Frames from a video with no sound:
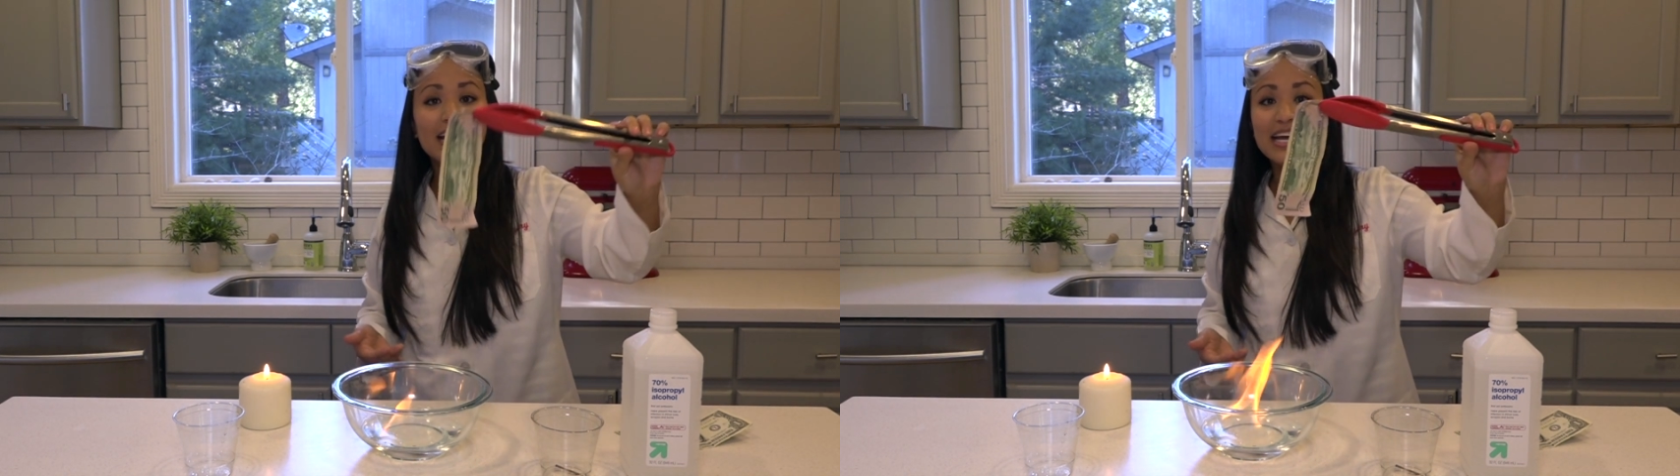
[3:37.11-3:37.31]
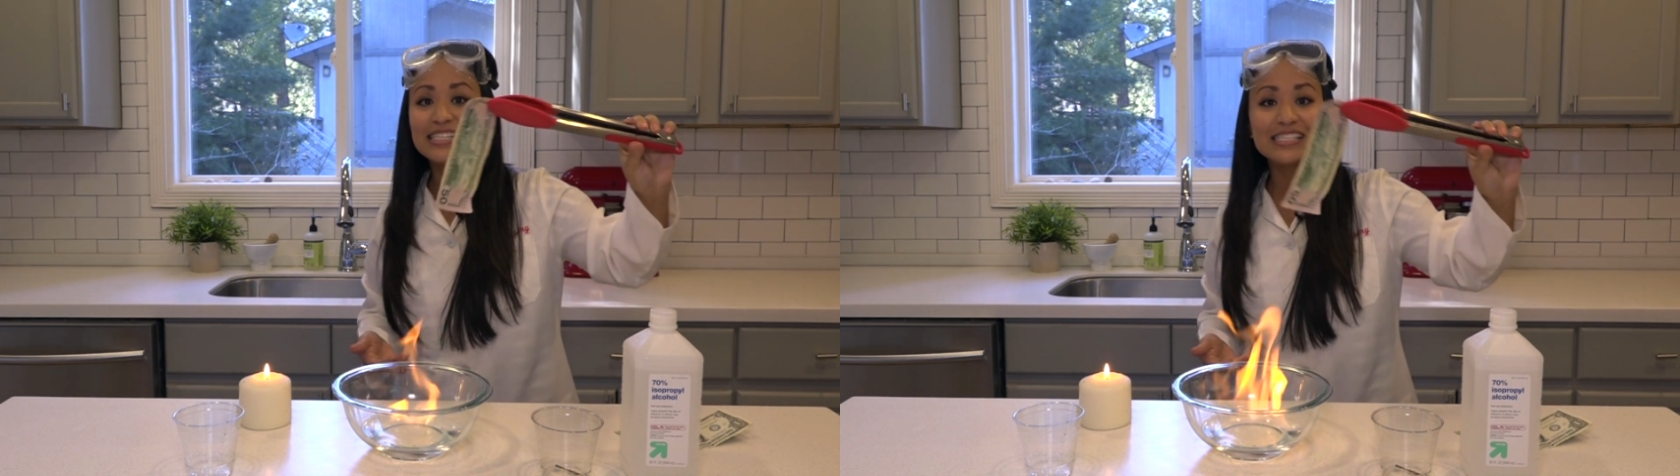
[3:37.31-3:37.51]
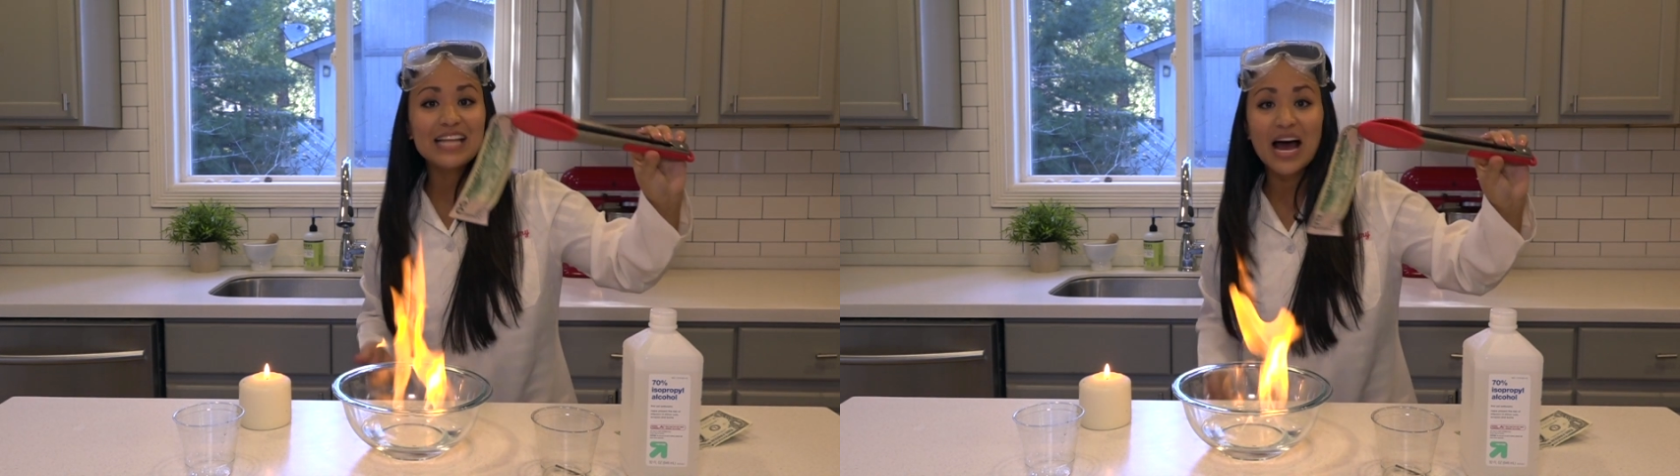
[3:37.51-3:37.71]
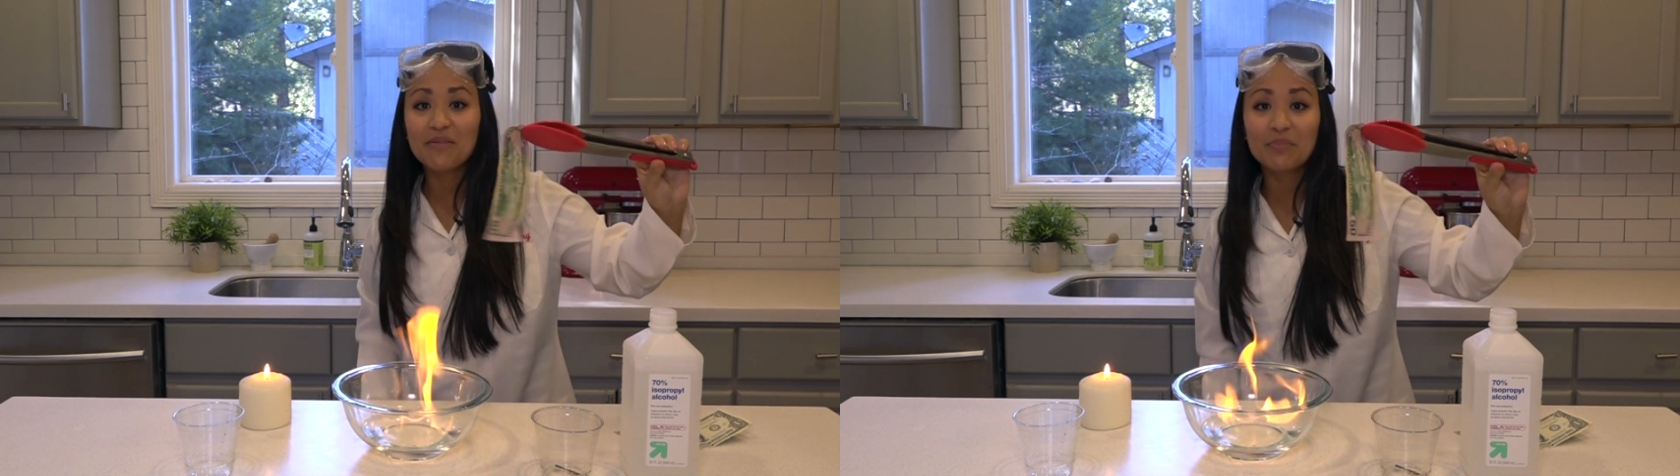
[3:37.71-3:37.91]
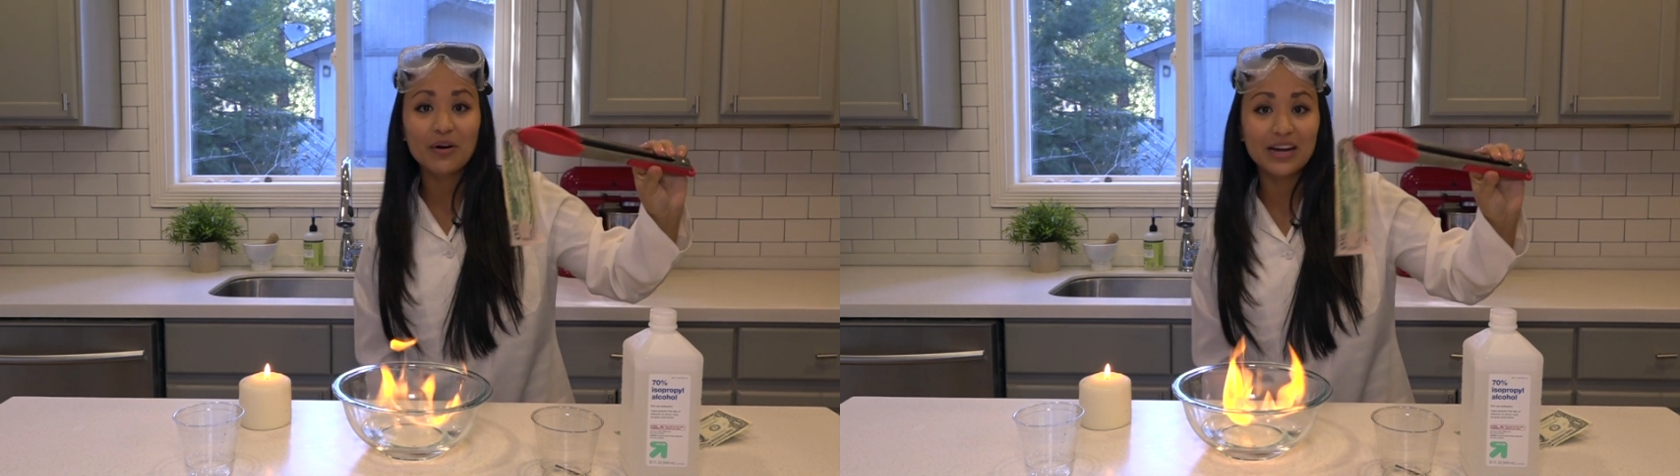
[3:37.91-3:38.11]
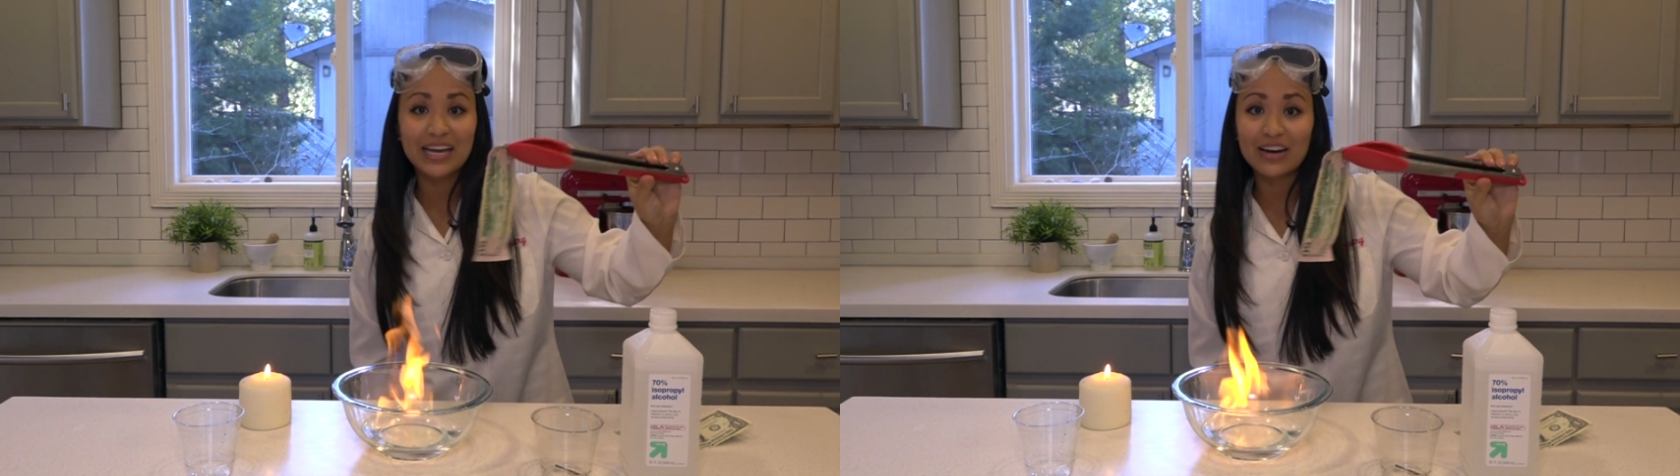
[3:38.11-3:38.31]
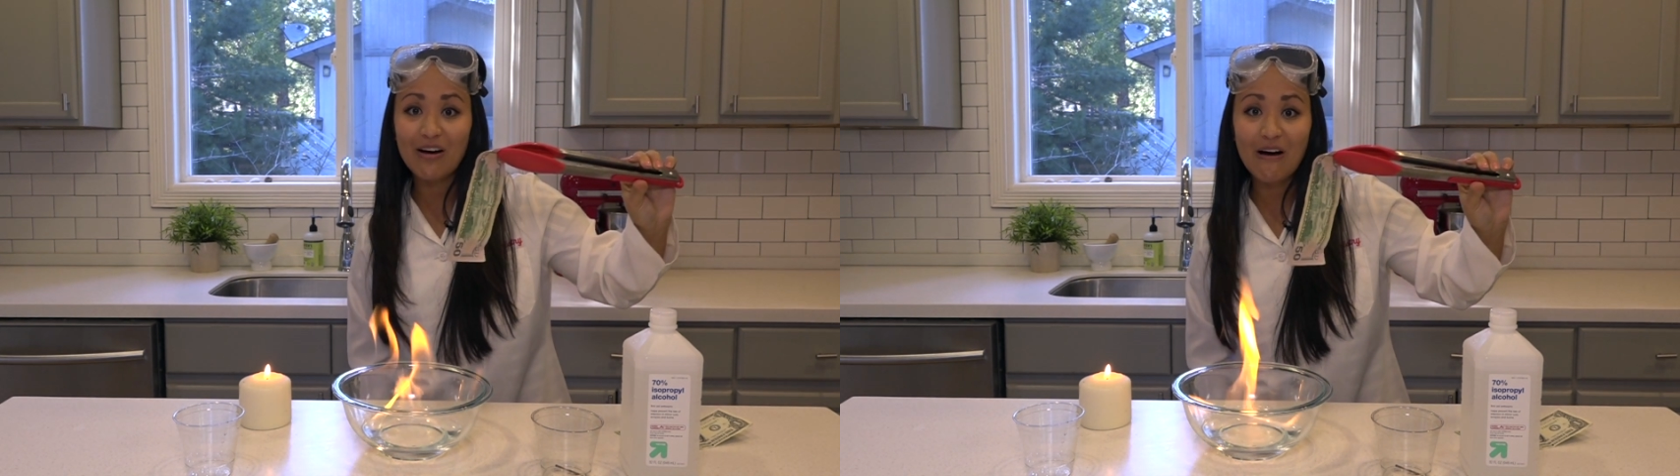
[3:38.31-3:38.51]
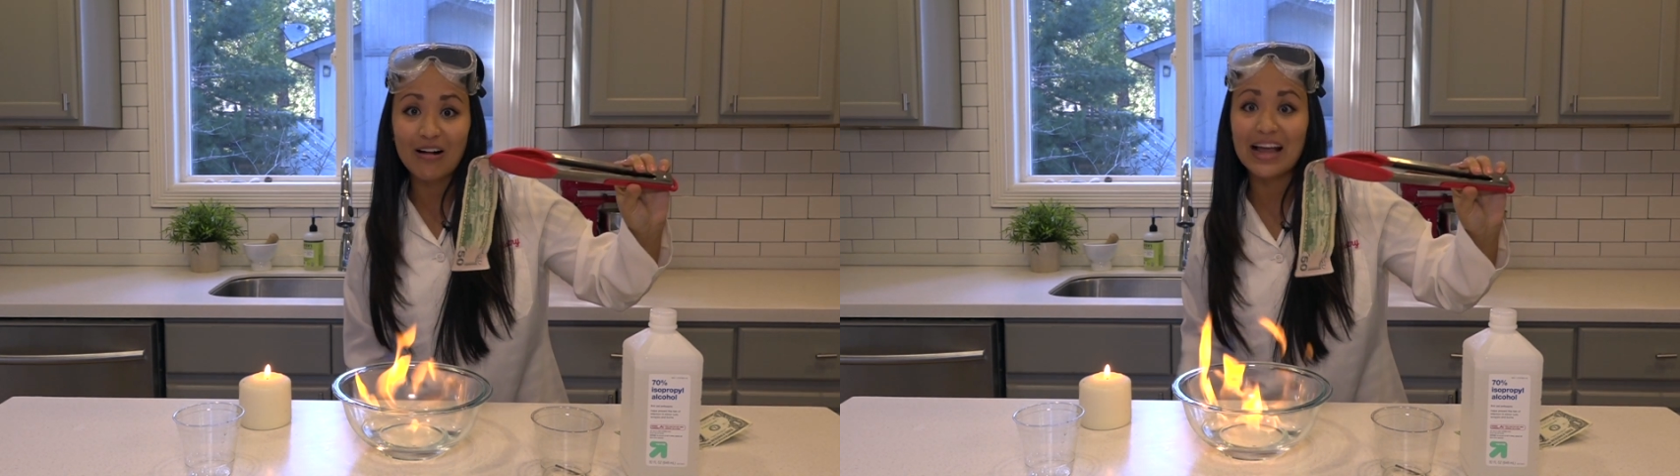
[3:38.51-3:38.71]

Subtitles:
is not burning at all,